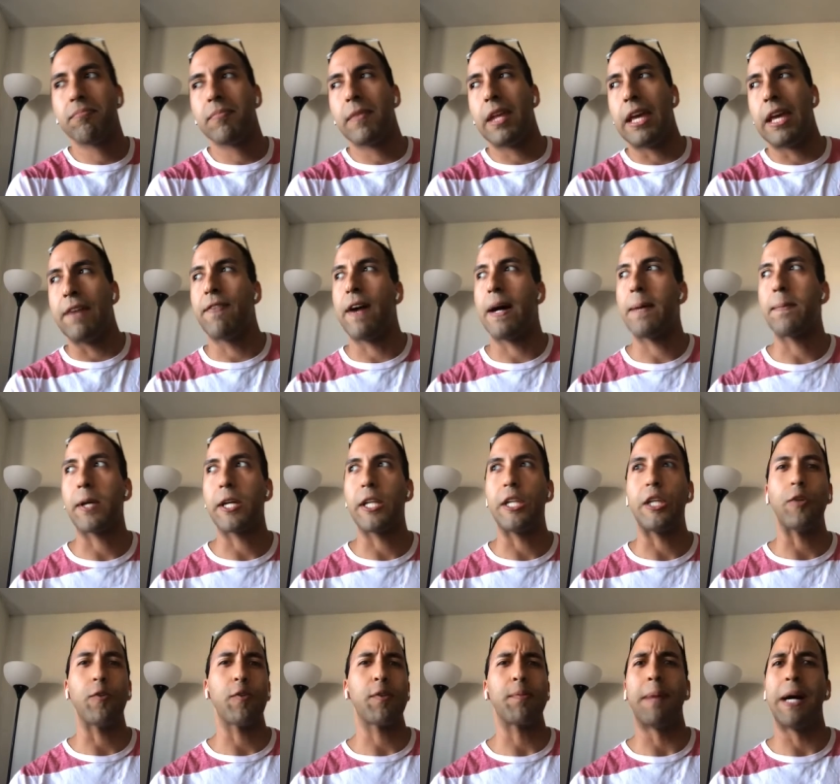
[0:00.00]
If I'm going to
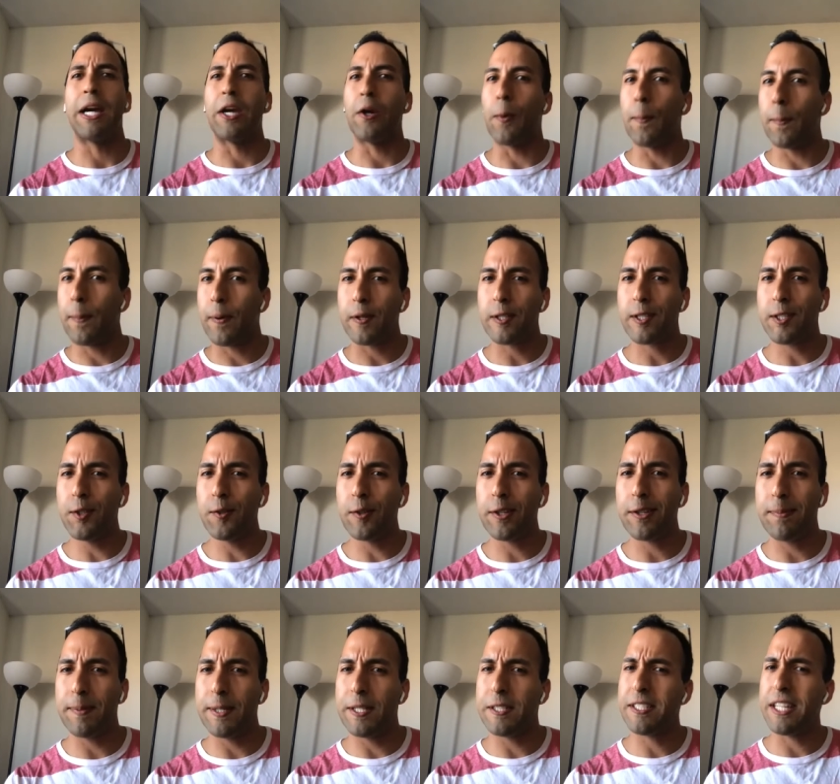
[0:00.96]
use my own personal
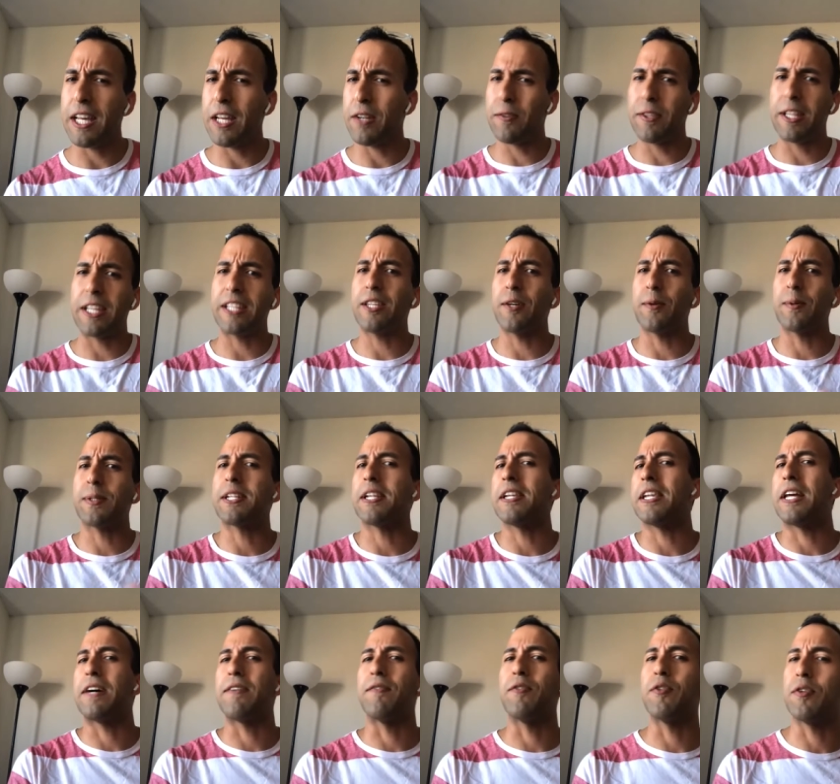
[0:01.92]
experience, I don't think there was a
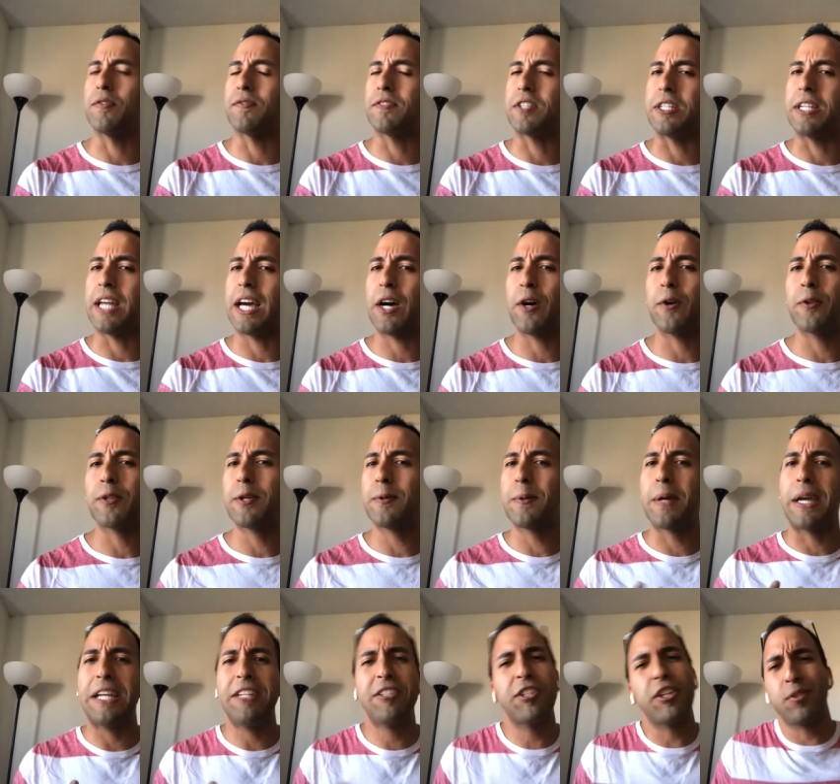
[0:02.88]
level of denial there.
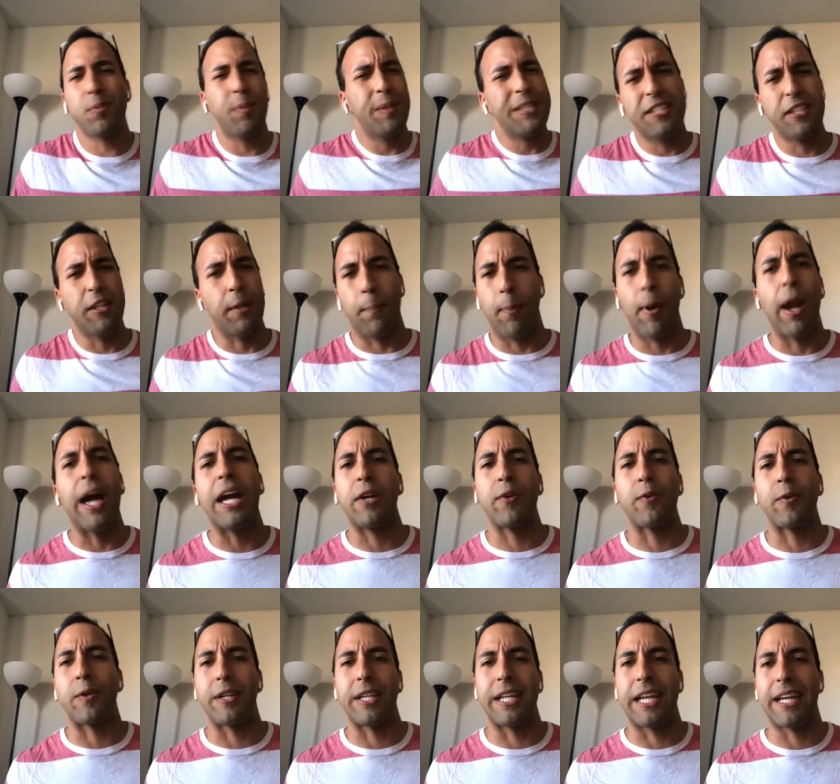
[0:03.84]
It just wasn't a
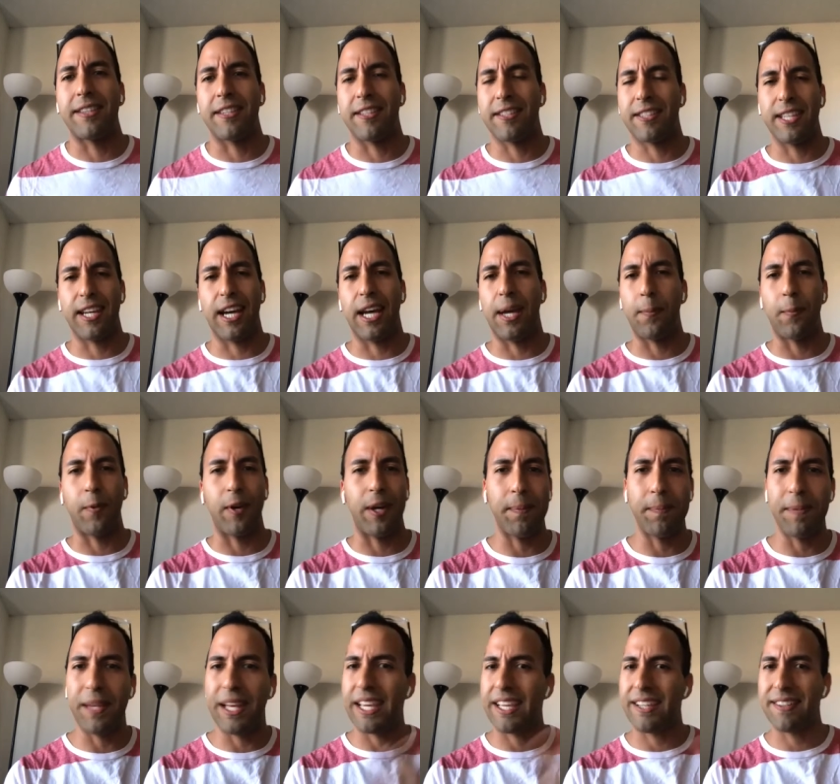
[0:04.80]
priority at the time, where
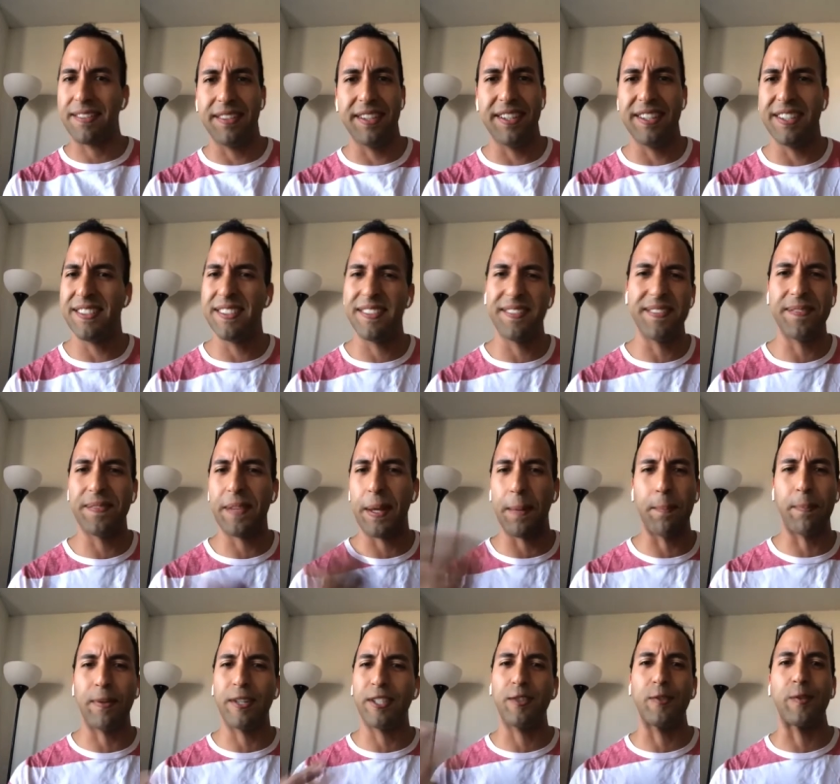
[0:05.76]
I'm like, oh, I'm
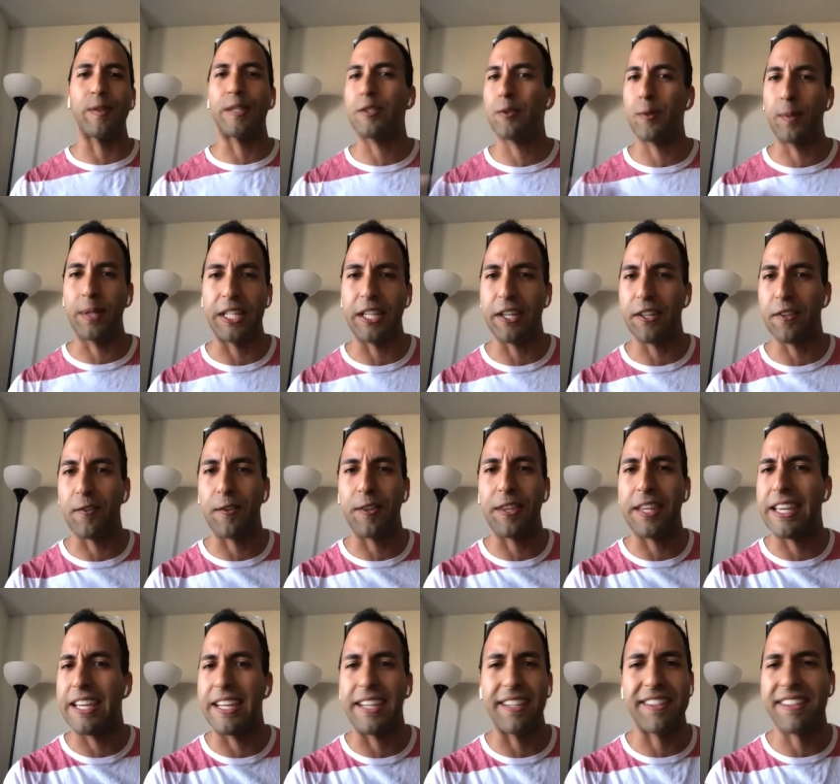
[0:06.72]
pursuing 20 other
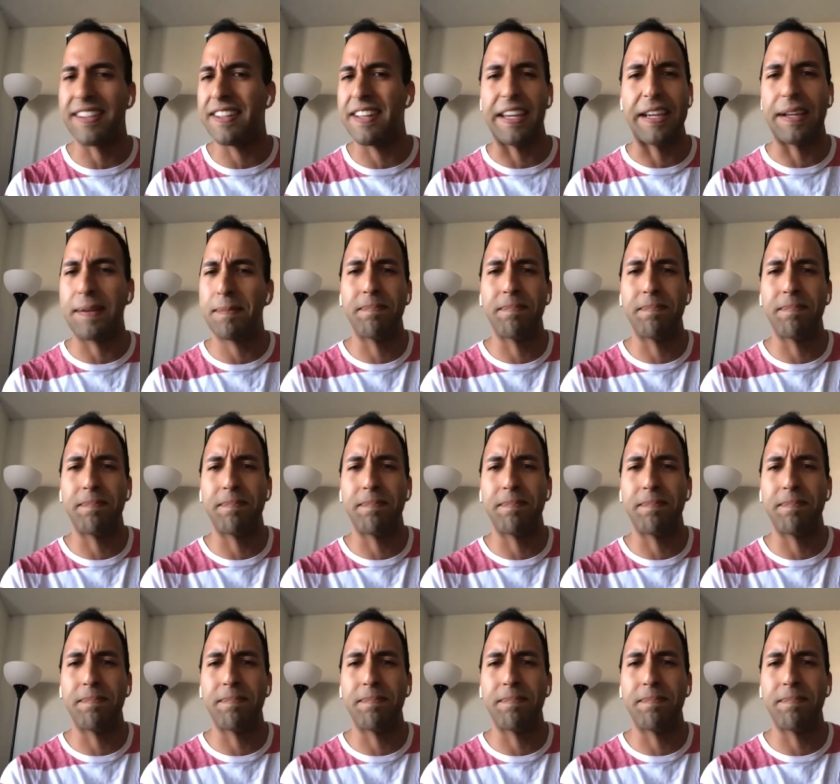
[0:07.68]
things, like,